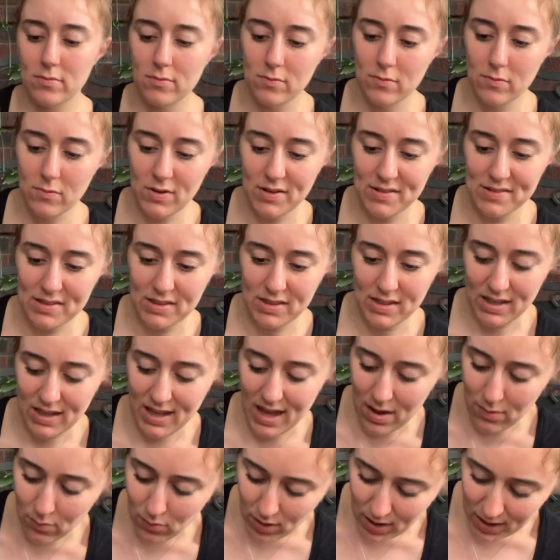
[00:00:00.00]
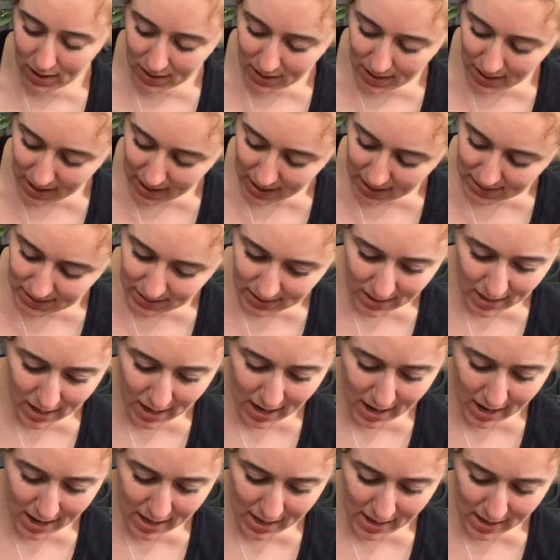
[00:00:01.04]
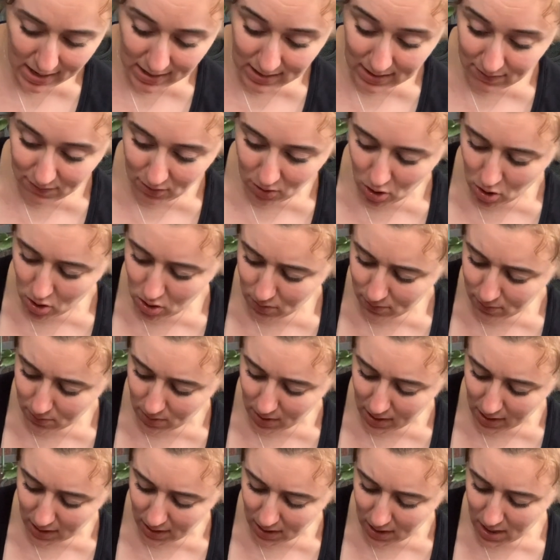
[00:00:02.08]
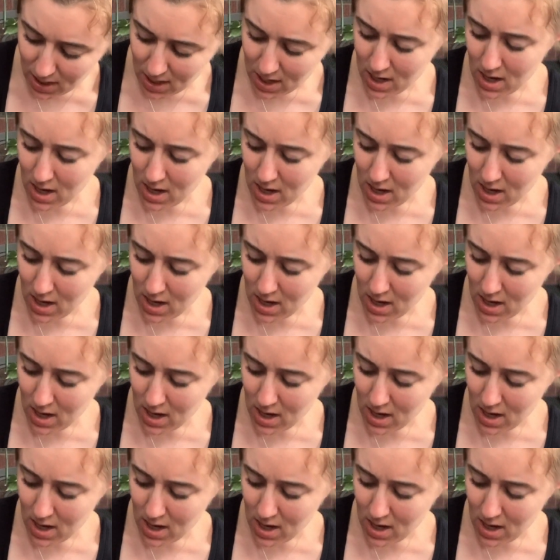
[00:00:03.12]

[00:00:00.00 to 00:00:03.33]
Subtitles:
recently get one, and I had never heard of one.